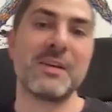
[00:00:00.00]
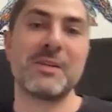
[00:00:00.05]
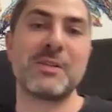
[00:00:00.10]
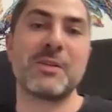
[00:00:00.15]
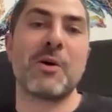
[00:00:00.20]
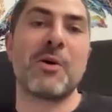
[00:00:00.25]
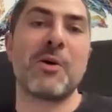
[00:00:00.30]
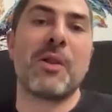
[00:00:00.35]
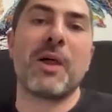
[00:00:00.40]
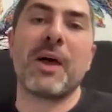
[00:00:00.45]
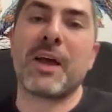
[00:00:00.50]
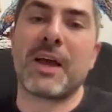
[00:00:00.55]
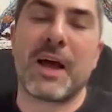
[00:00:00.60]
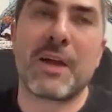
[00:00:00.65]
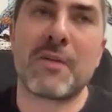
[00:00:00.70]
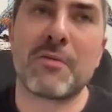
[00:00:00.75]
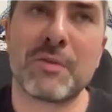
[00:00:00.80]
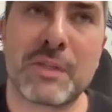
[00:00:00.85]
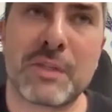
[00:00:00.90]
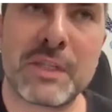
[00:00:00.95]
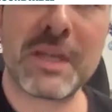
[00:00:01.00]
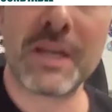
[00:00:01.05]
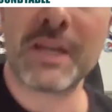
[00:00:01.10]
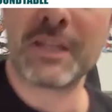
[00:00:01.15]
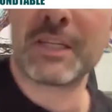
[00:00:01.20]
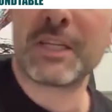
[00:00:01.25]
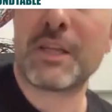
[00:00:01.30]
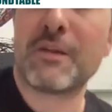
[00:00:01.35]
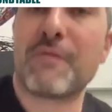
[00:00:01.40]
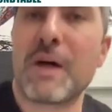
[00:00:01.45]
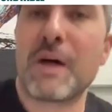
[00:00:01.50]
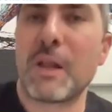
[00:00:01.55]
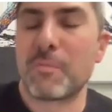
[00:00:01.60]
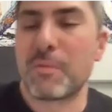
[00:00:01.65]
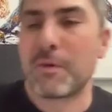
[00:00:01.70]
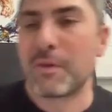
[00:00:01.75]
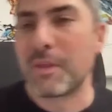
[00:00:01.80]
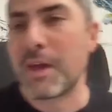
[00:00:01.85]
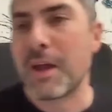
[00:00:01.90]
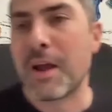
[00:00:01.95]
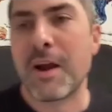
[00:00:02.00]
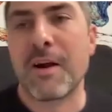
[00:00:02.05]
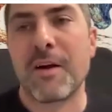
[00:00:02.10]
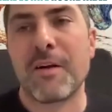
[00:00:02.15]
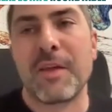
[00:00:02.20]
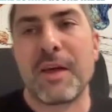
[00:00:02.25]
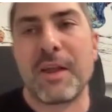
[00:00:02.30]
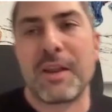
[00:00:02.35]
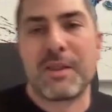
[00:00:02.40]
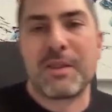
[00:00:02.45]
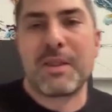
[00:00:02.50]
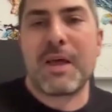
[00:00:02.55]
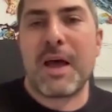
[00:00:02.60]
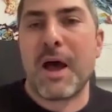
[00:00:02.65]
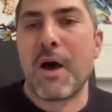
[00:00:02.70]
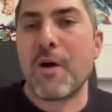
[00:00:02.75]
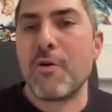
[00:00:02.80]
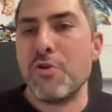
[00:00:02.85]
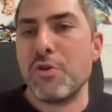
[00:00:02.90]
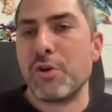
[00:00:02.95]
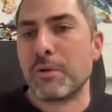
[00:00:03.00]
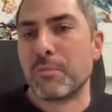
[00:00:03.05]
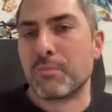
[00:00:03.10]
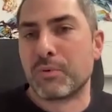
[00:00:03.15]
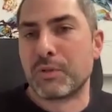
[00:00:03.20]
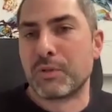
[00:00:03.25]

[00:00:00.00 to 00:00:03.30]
So like, I don't see as a developer there that how you can